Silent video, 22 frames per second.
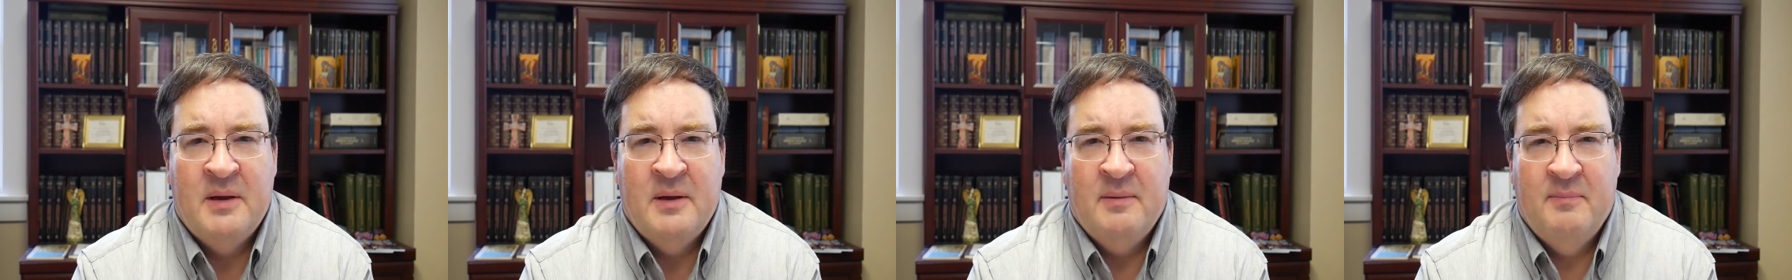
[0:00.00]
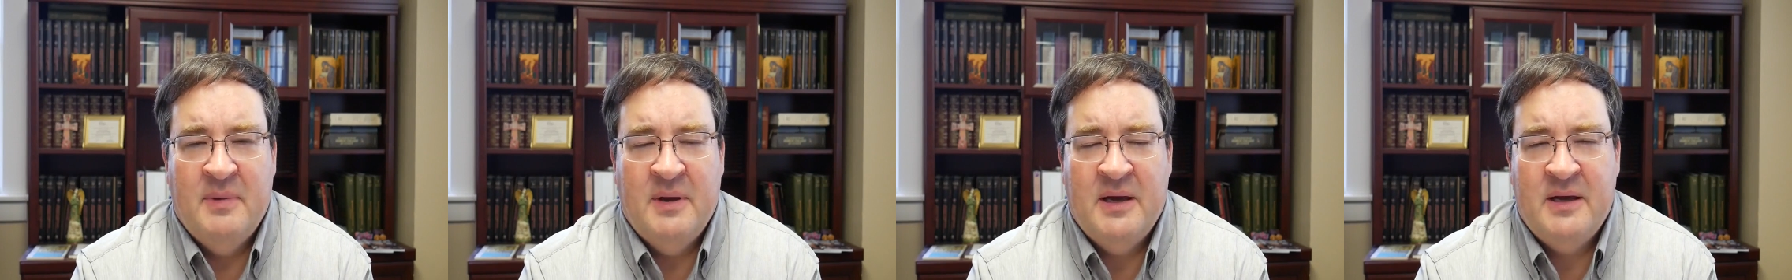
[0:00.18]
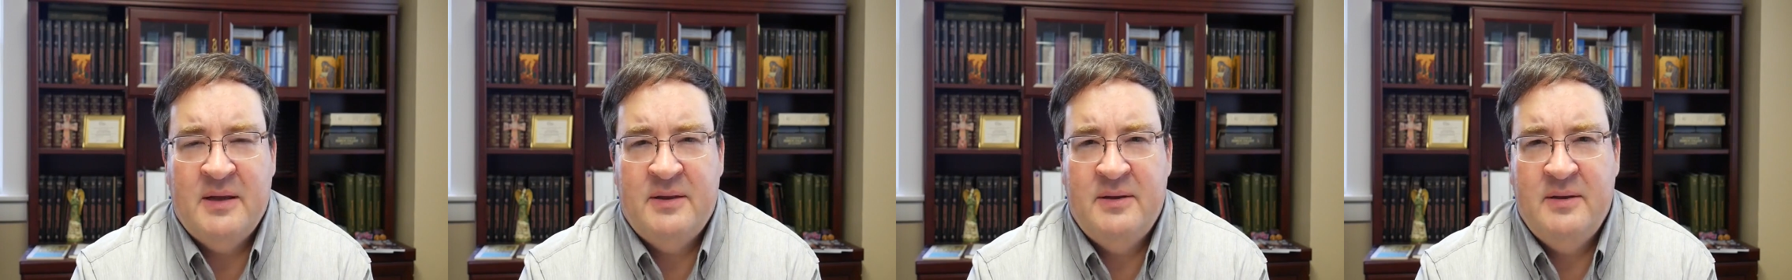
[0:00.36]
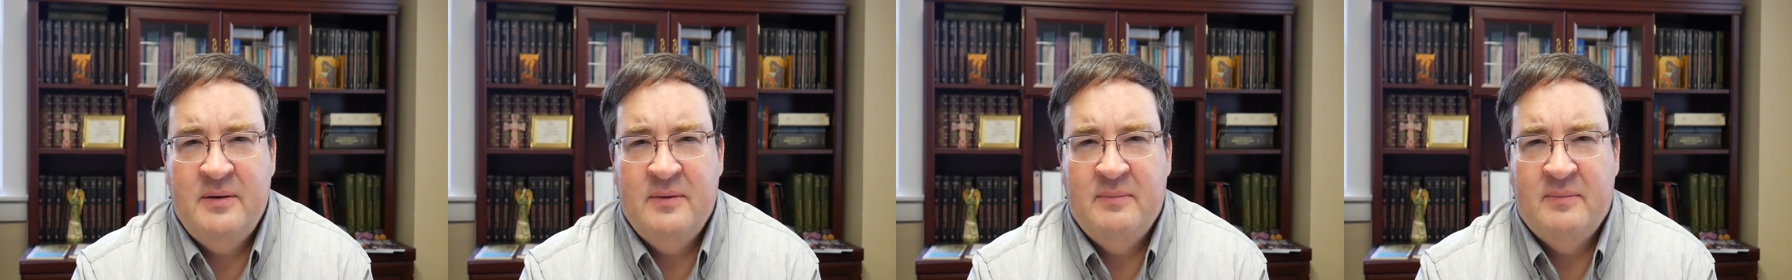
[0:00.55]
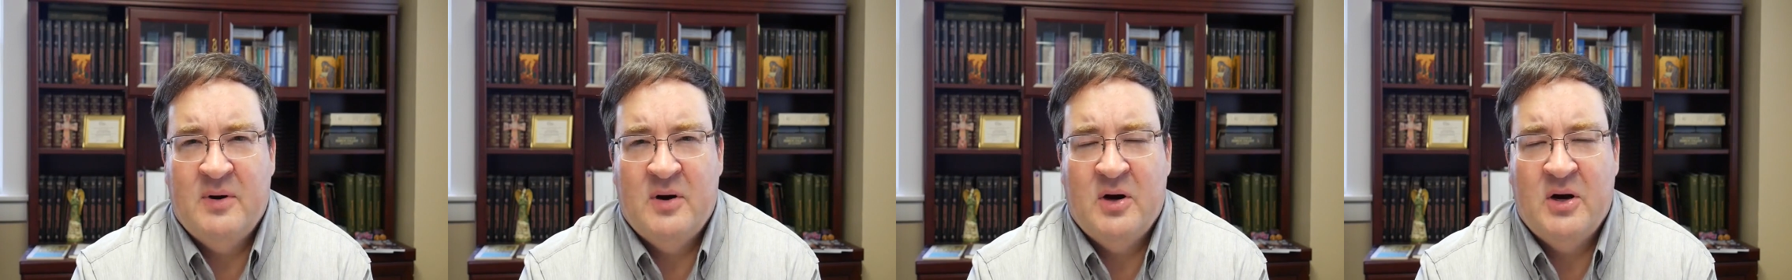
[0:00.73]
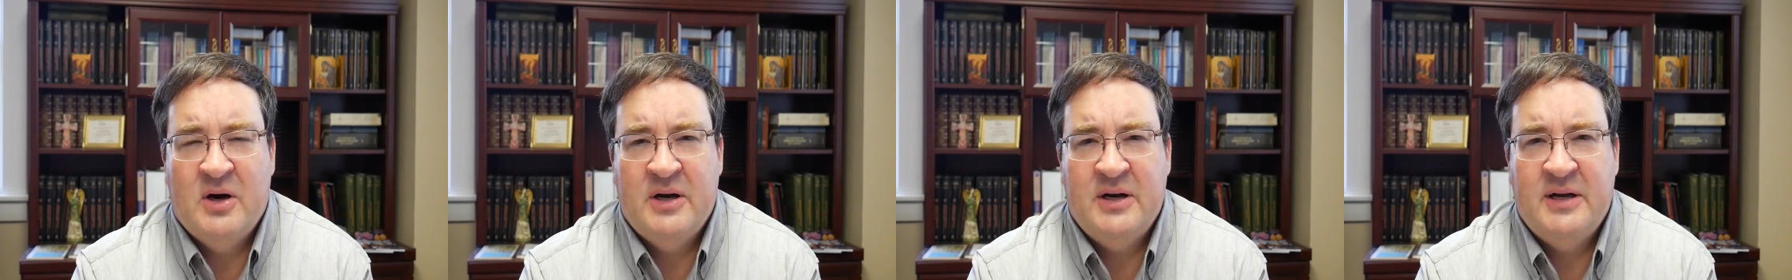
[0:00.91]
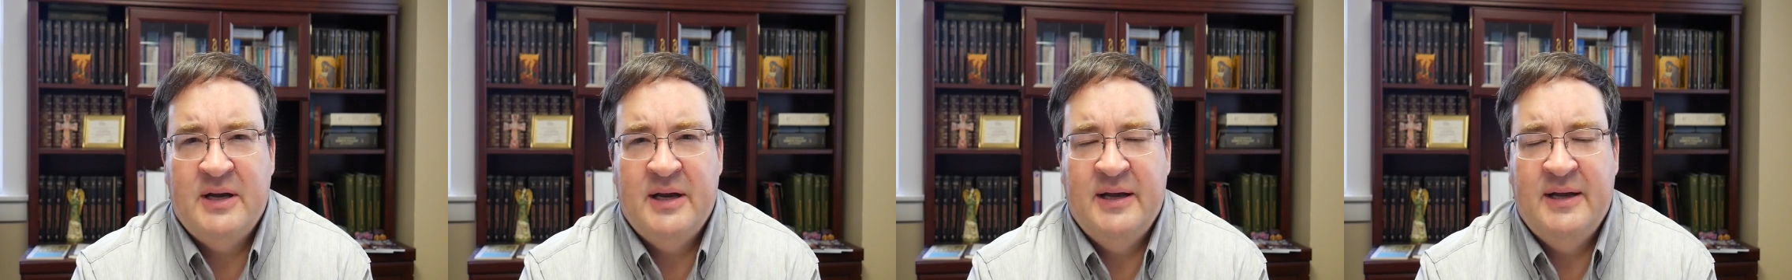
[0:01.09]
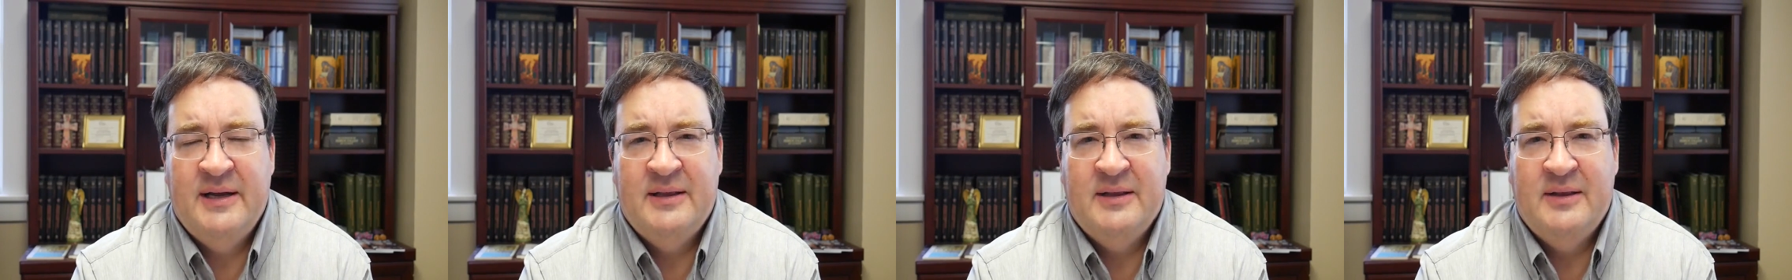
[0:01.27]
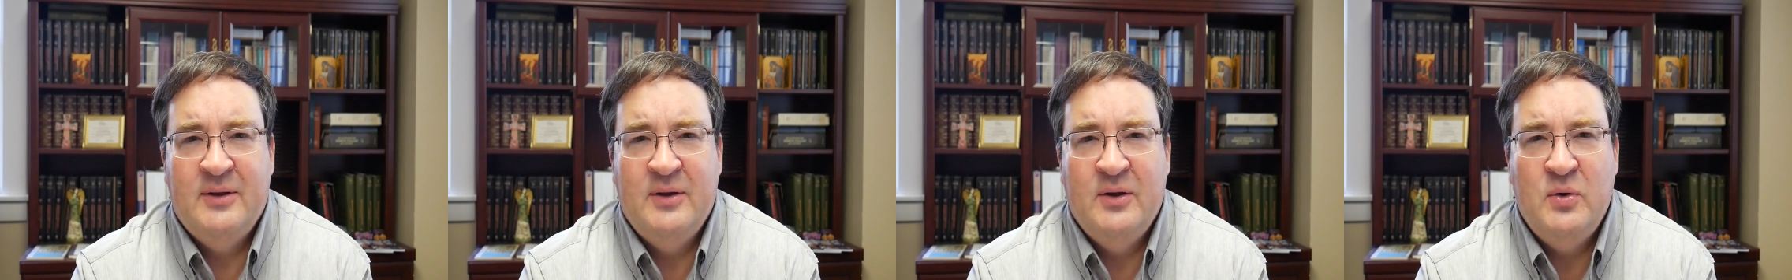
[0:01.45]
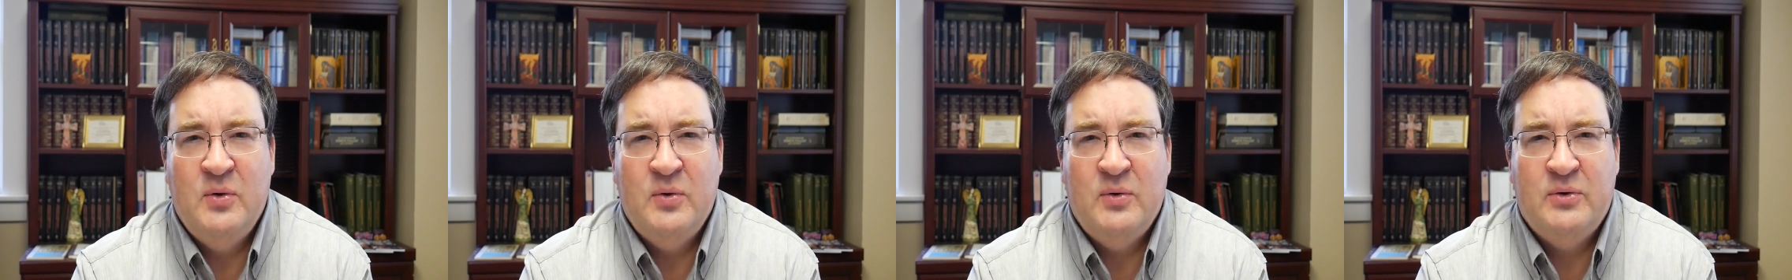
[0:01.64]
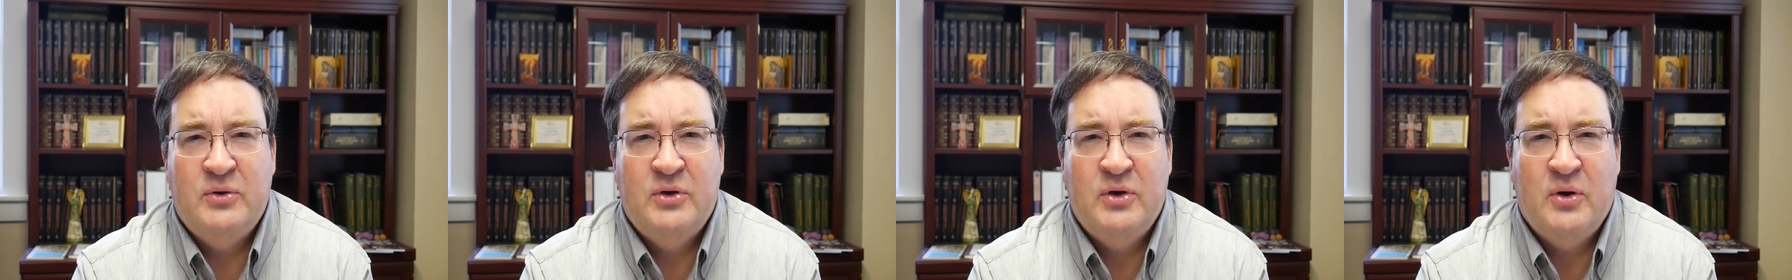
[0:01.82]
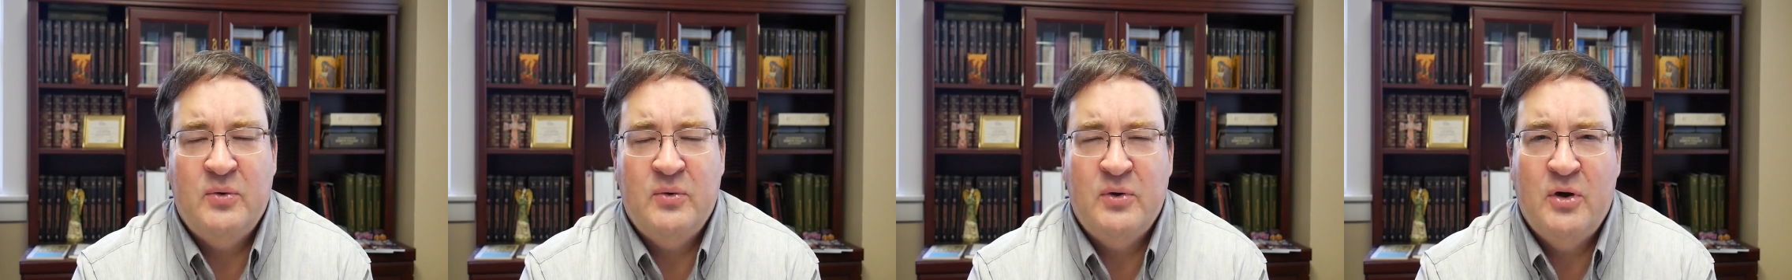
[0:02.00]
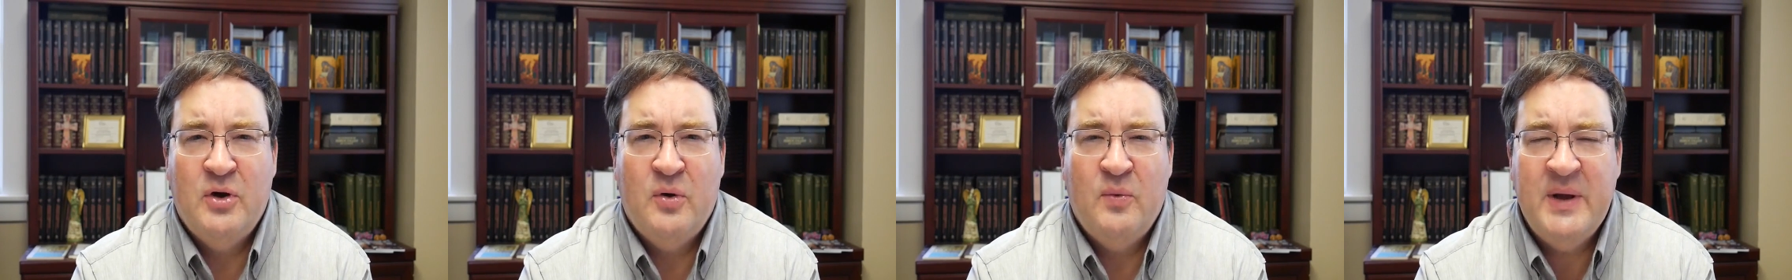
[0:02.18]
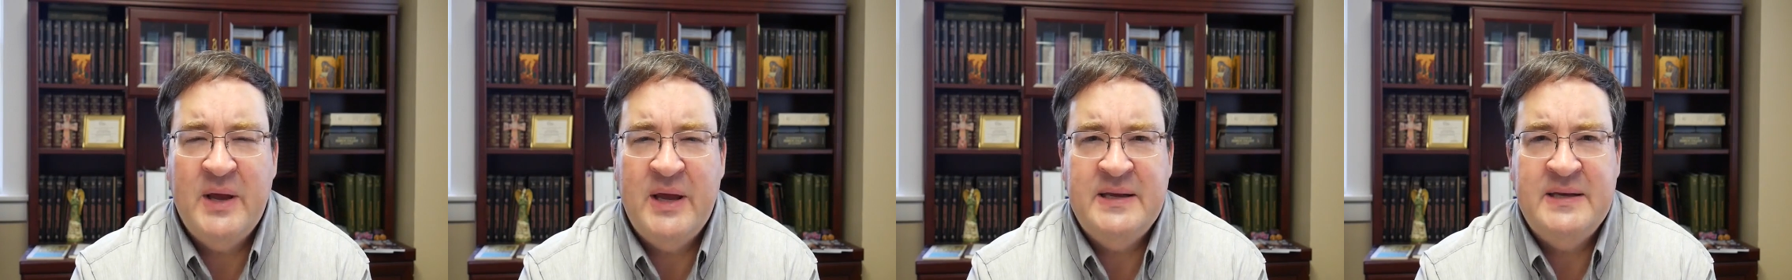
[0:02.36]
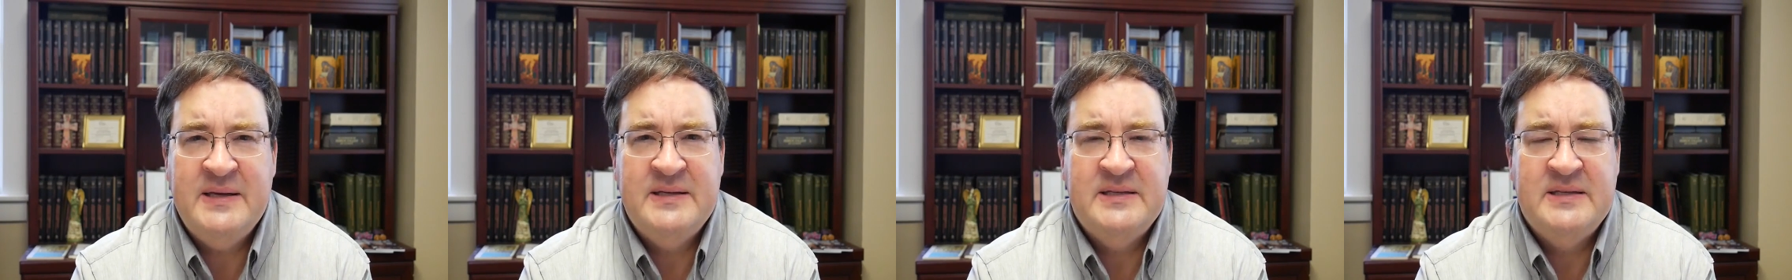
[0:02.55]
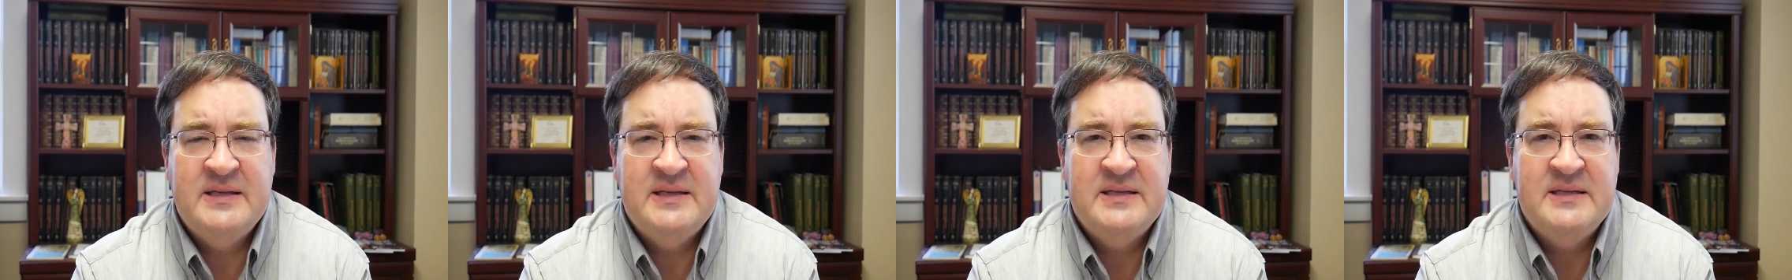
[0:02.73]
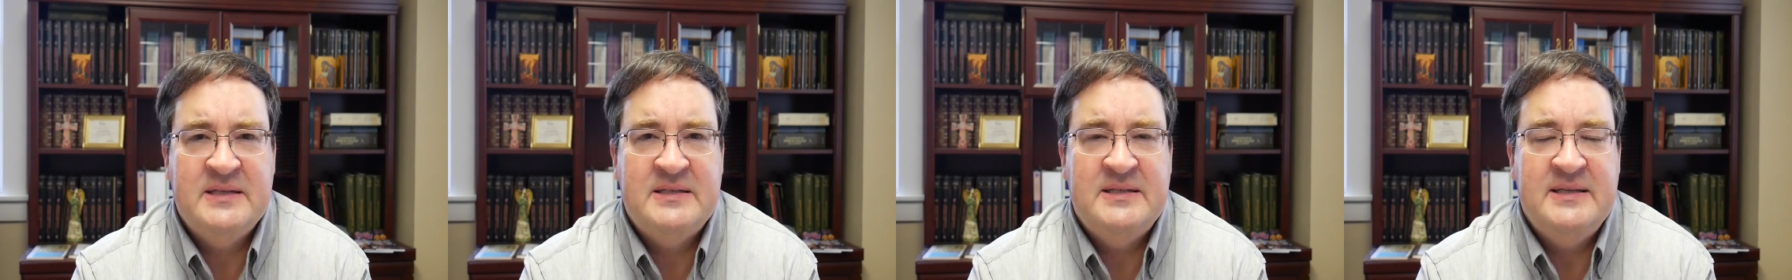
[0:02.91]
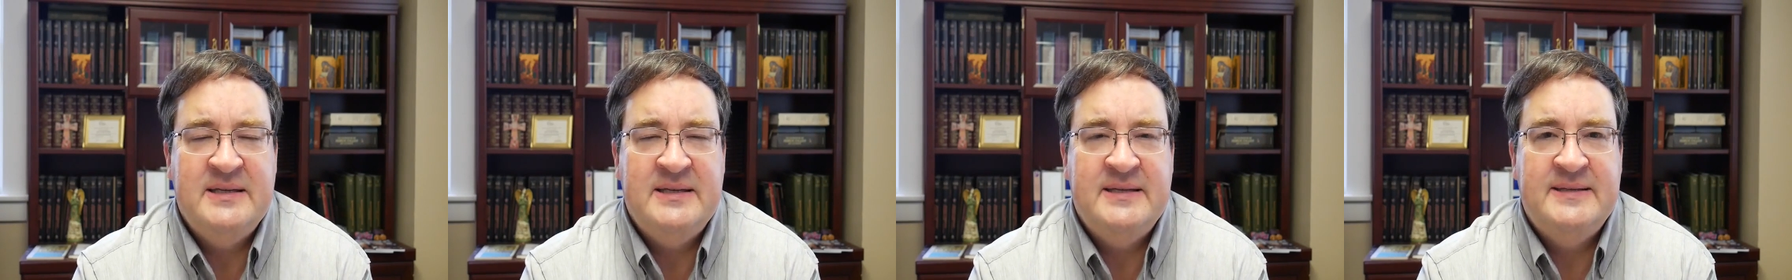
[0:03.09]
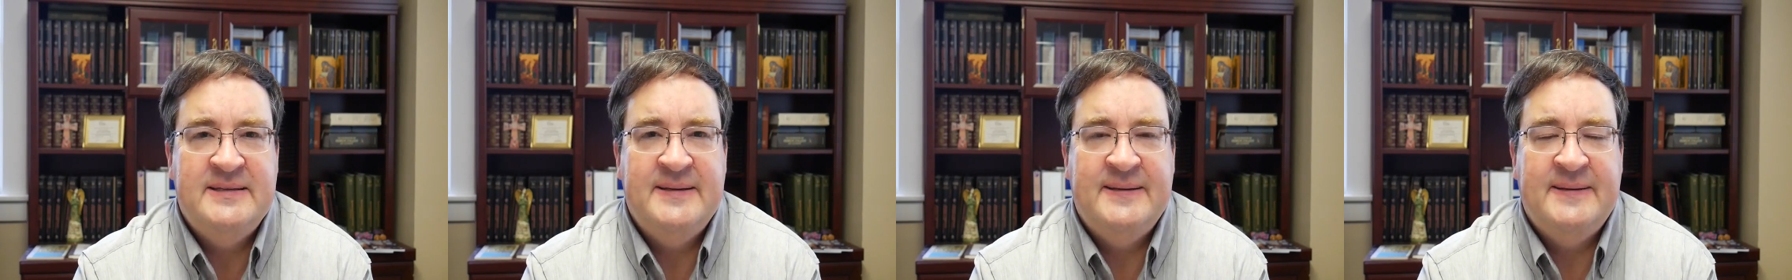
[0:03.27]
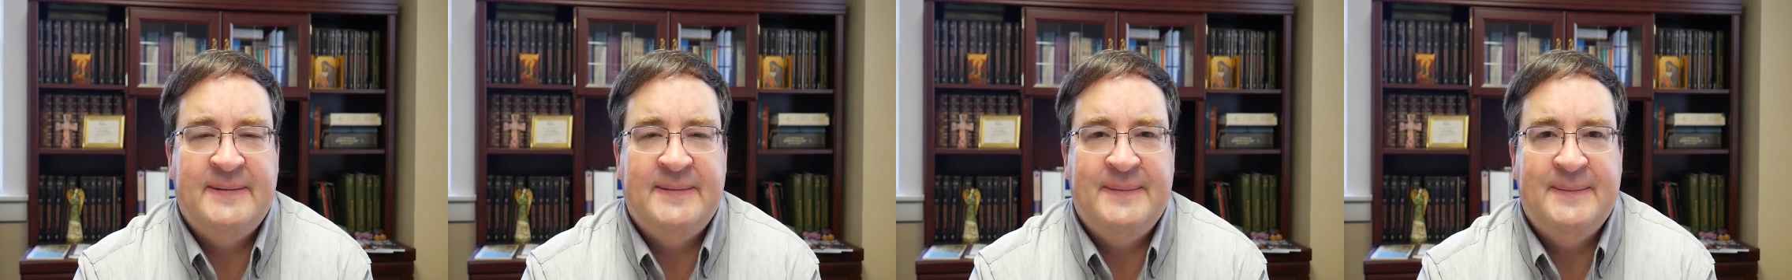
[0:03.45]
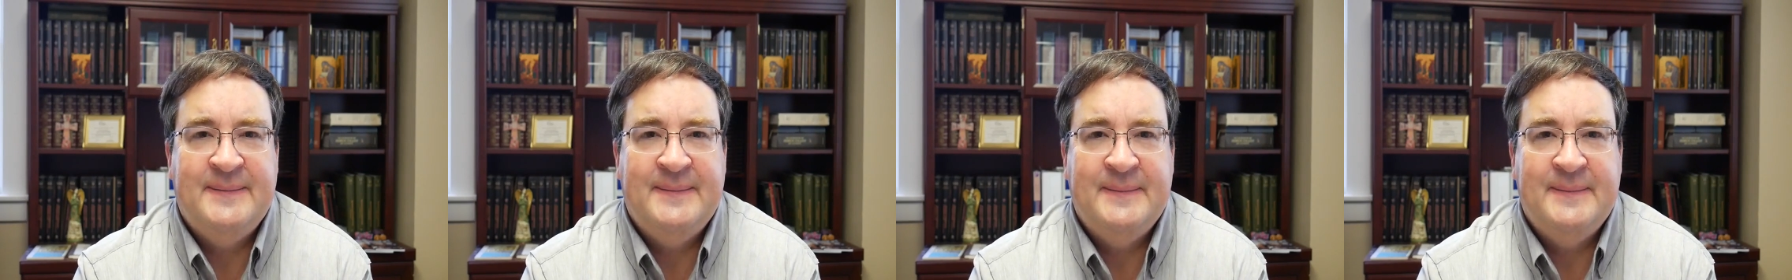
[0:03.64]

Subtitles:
Matthew, Mark, and Luke don't go into this detail,